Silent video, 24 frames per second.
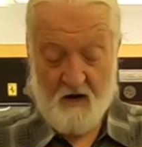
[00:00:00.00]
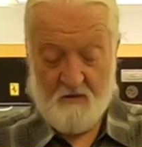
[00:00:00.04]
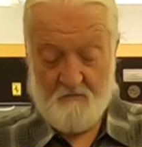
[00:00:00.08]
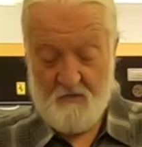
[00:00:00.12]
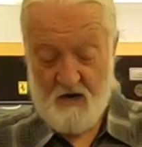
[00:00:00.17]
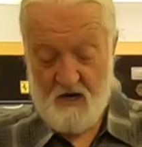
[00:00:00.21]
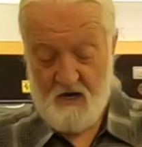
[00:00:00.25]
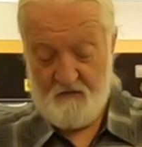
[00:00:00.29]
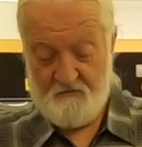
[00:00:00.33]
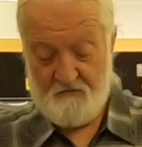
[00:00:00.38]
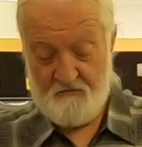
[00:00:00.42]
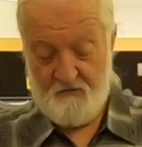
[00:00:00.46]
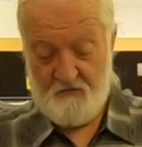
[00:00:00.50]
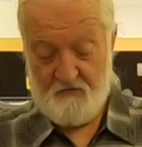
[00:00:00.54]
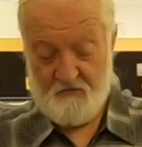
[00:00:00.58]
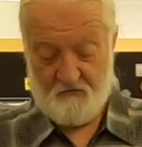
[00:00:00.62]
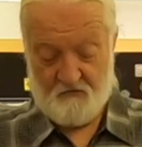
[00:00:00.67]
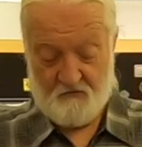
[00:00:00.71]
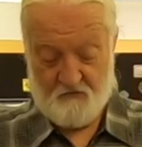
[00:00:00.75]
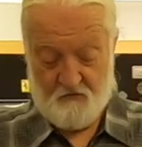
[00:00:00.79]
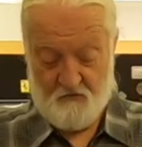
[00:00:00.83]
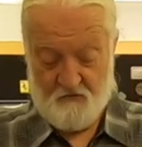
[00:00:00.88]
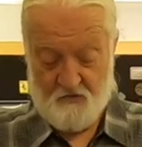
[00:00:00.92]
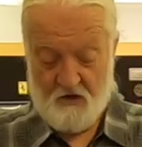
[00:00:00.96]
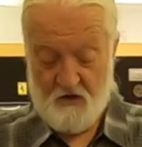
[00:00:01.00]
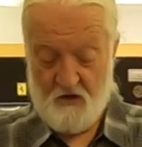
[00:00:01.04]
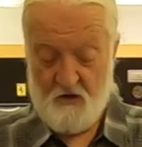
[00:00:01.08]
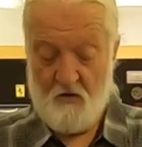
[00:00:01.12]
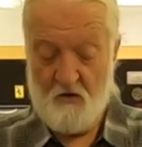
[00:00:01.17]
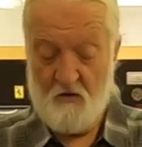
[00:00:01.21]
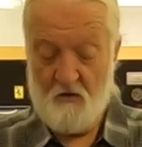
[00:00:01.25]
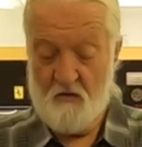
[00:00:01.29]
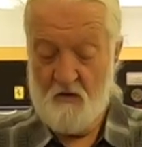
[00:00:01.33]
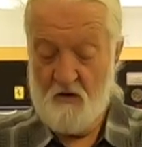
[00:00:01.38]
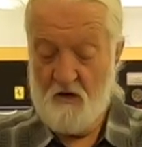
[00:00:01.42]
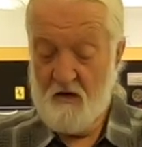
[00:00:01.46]
made for the
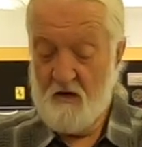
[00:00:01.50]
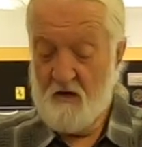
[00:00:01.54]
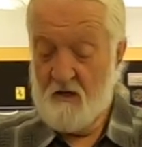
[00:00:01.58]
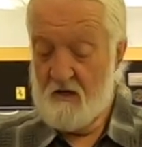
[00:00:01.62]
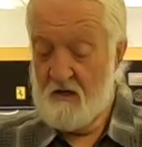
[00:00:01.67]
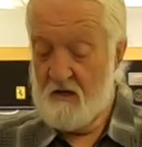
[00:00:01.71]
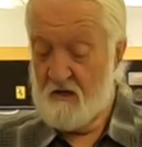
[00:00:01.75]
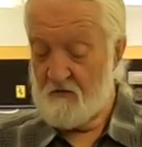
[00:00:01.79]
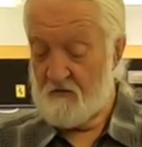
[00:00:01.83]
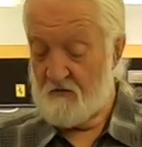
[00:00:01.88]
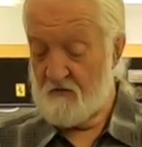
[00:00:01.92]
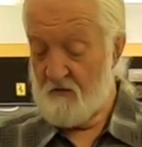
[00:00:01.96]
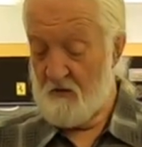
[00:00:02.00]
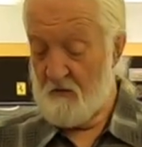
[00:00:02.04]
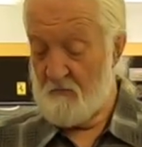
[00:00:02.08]
studio. It's a